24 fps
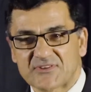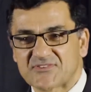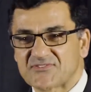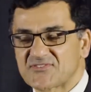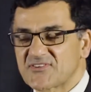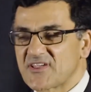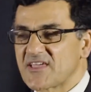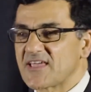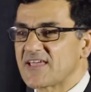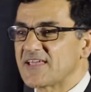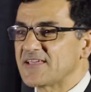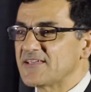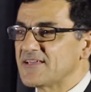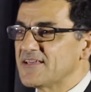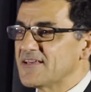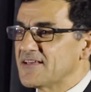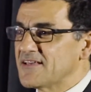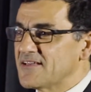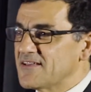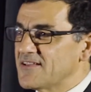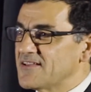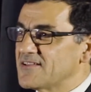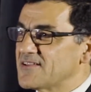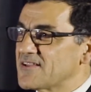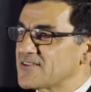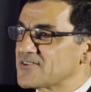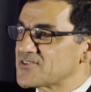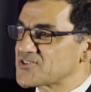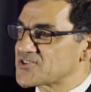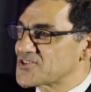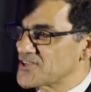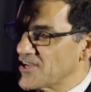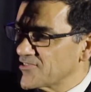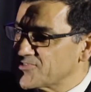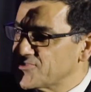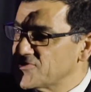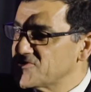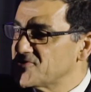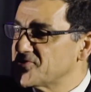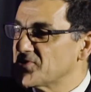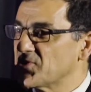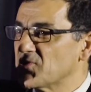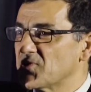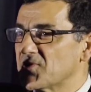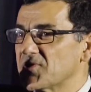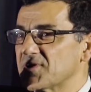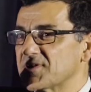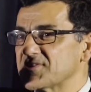say, shut the
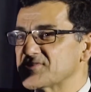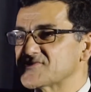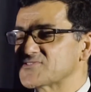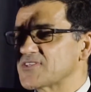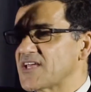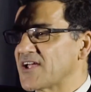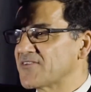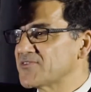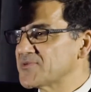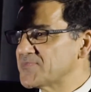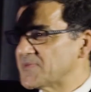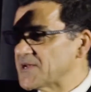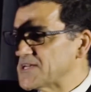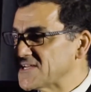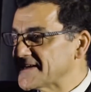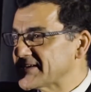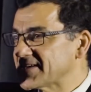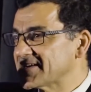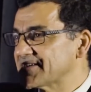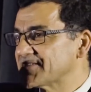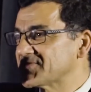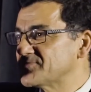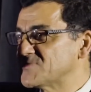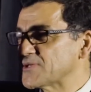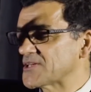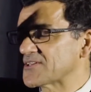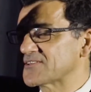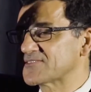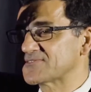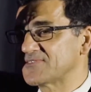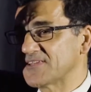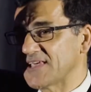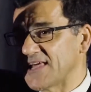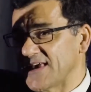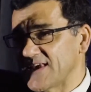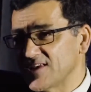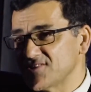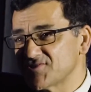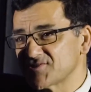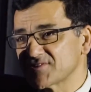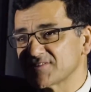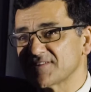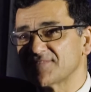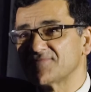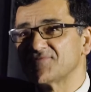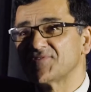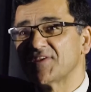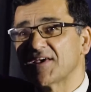doors, everybody give, because the angel
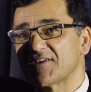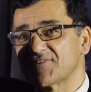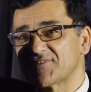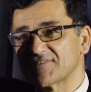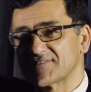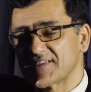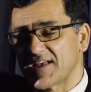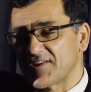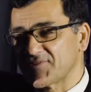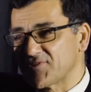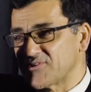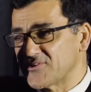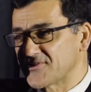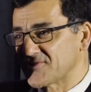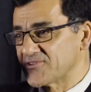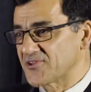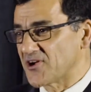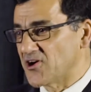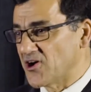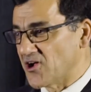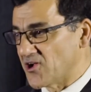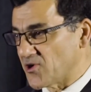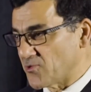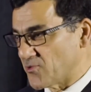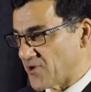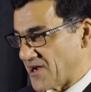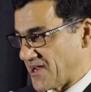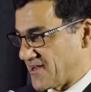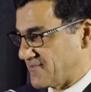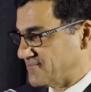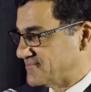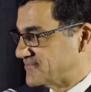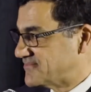of death is out there in the hallway.